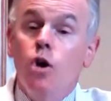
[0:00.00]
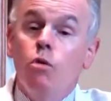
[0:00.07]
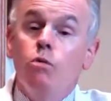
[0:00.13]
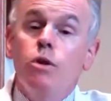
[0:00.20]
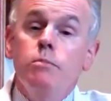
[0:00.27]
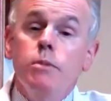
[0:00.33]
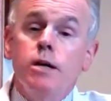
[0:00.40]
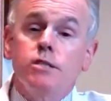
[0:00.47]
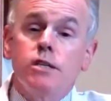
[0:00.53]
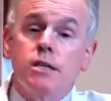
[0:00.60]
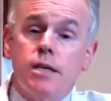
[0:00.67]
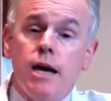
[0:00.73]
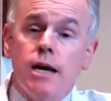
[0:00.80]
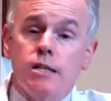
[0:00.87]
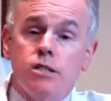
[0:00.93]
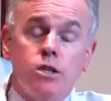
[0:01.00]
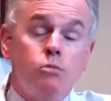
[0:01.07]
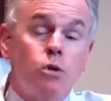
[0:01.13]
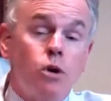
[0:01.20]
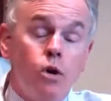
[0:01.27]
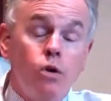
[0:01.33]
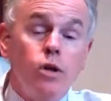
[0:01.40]
We must attest that
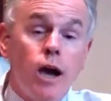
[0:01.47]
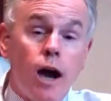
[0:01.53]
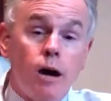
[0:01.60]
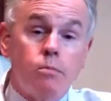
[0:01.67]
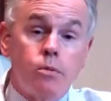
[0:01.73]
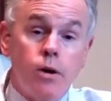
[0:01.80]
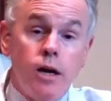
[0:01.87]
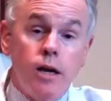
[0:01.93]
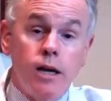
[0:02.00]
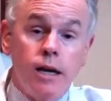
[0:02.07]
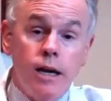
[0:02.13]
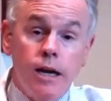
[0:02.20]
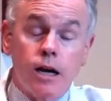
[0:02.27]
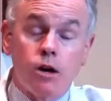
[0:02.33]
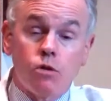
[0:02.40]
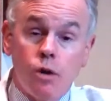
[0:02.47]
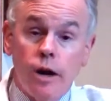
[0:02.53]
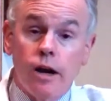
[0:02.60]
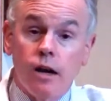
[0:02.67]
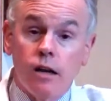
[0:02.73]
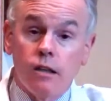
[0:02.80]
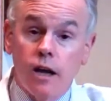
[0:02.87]
we're only operating in
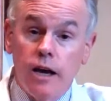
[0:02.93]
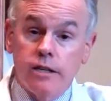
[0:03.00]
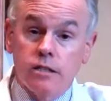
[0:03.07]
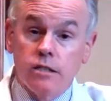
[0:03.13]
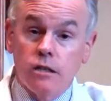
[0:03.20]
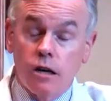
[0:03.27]
accredited license,